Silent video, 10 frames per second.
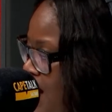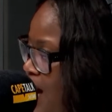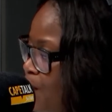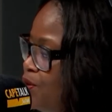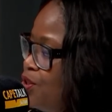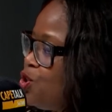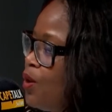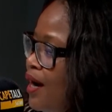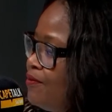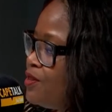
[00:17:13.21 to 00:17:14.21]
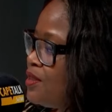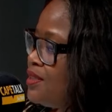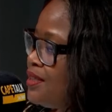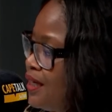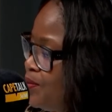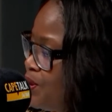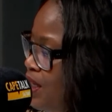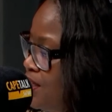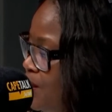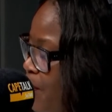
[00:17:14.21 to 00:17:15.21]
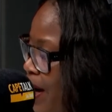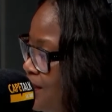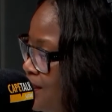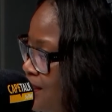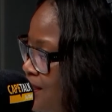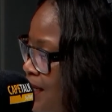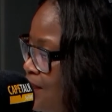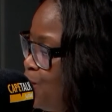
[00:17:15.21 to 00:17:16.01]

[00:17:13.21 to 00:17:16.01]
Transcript: How will the drive for sustainable eating practices and